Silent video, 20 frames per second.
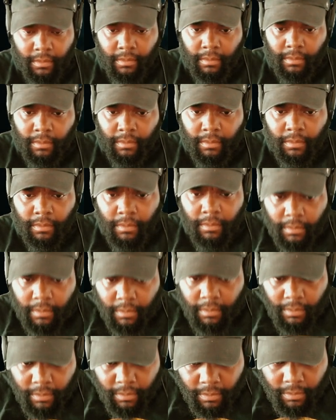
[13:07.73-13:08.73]

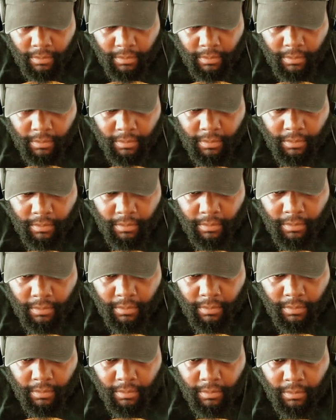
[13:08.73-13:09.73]

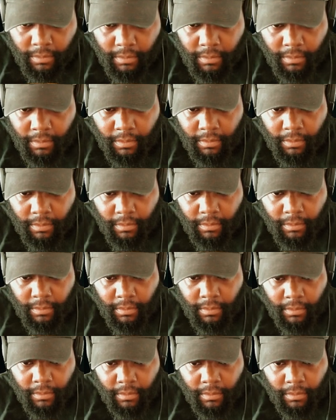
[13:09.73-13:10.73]

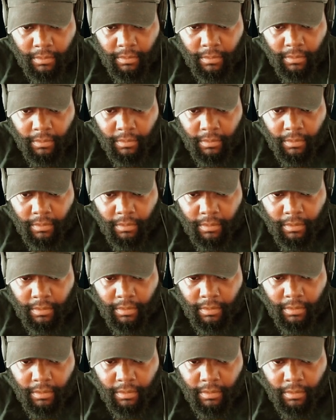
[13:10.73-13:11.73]

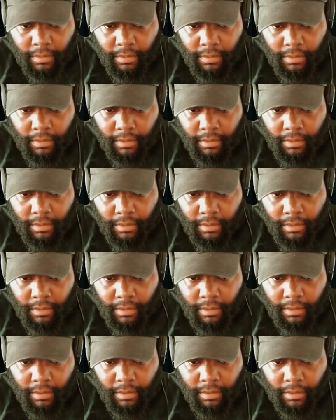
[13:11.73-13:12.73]

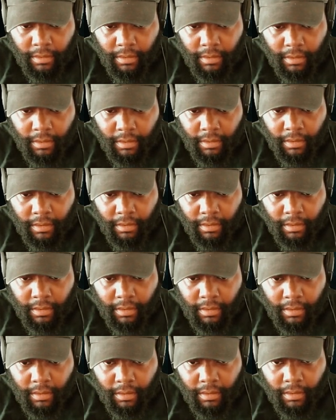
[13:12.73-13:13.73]

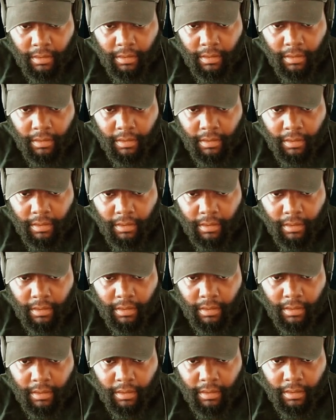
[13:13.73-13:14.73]

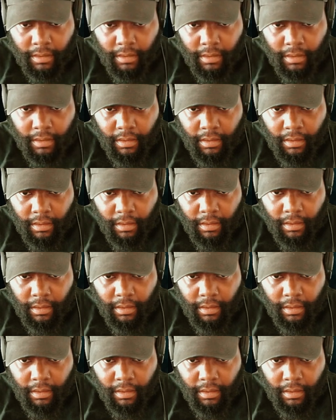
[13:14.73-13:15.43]
(silent)